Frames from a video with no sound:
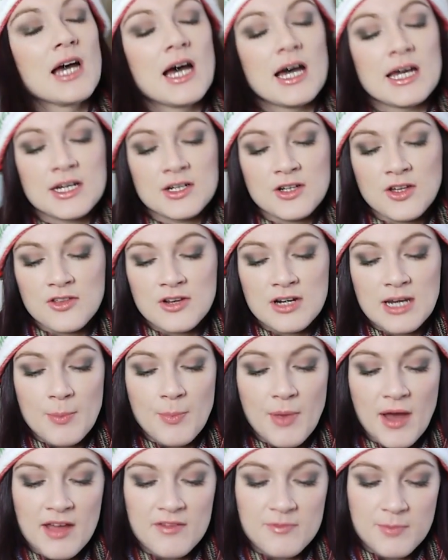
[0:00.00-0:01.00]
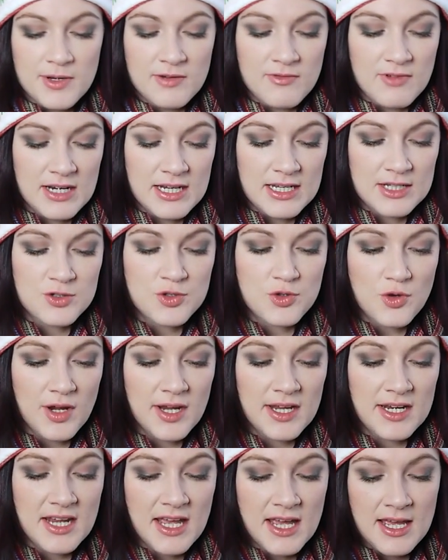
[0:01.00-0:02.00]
And another lip I've been really enjoying